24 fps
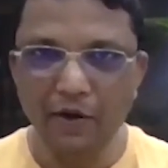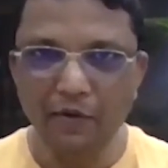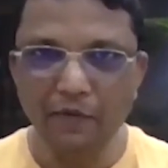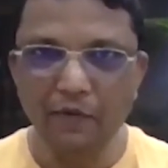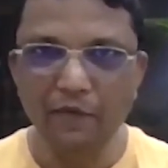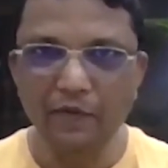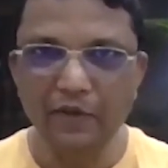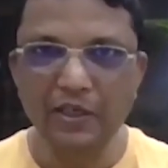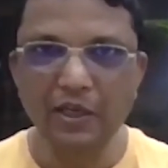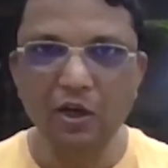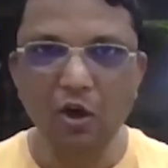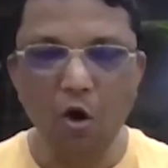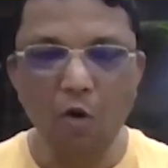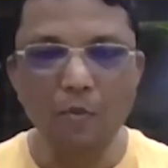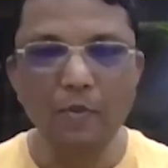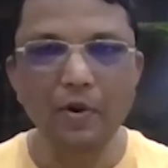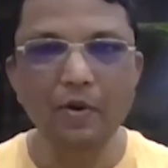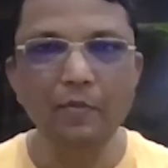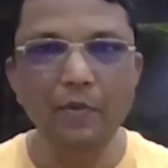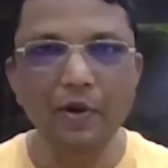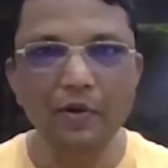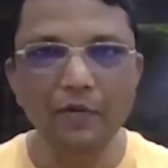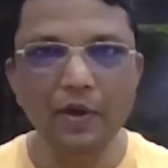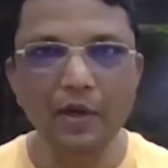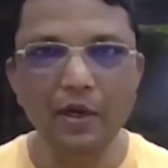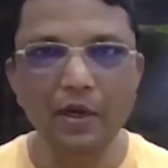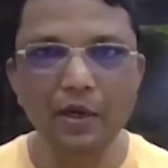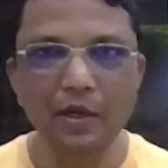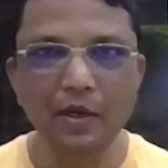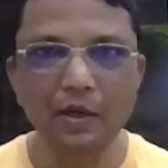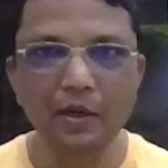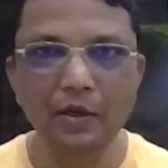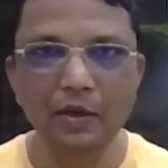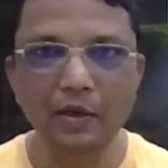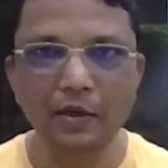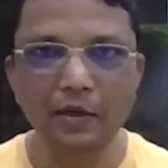which are common between
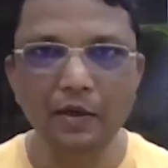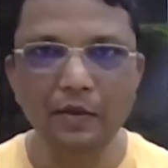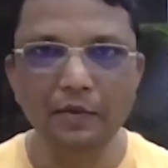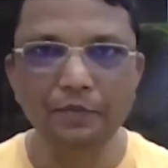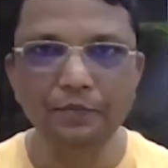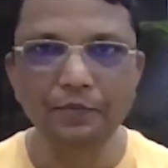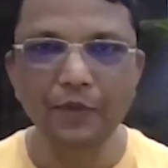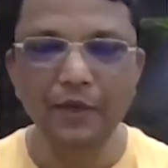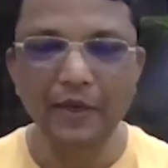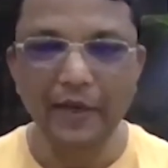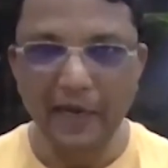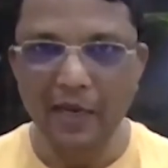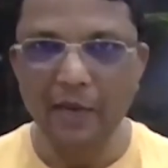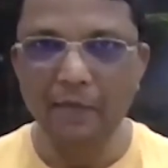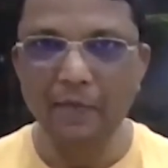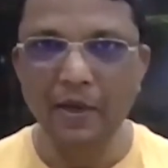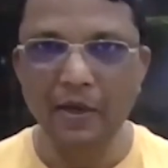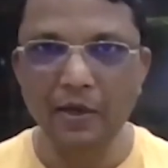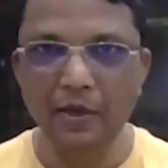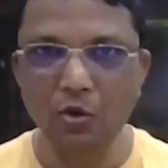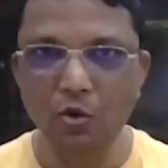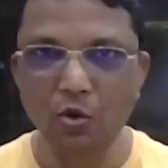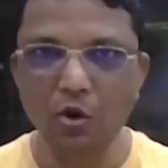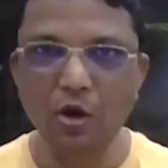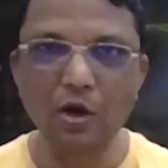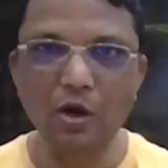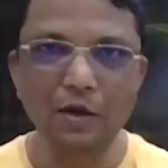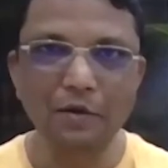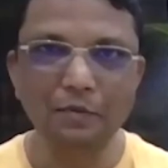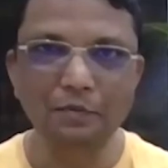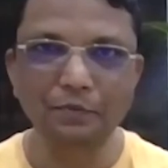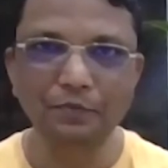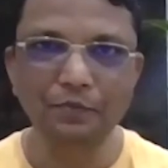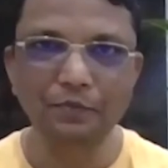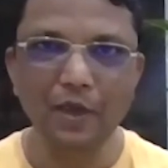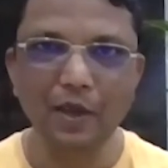denim and yoga?
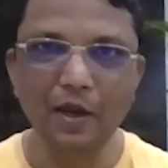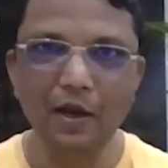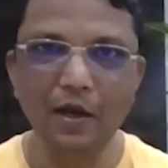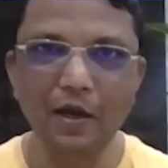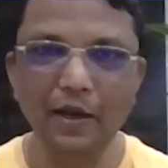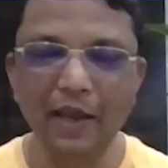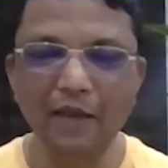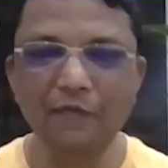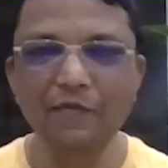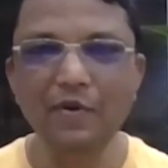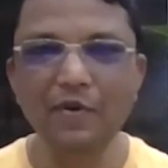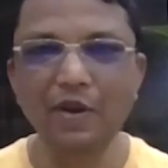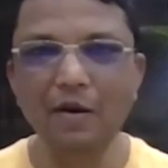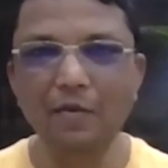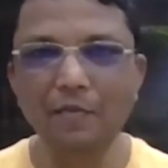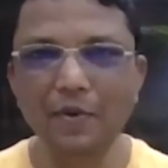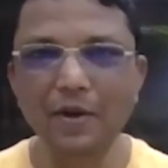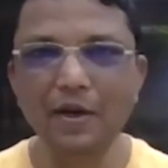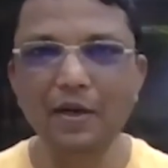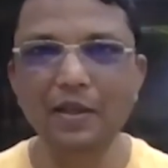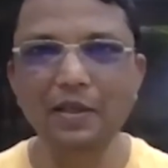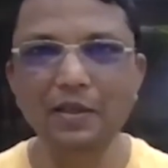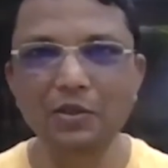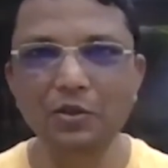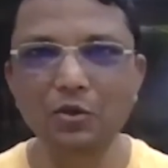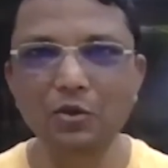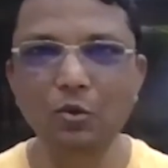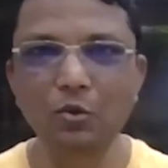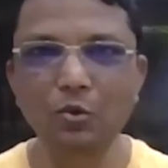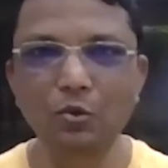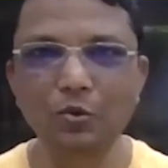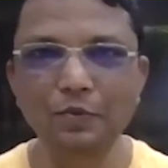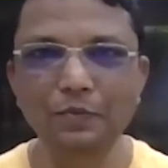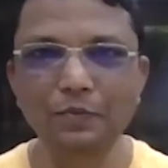Can we compare these two?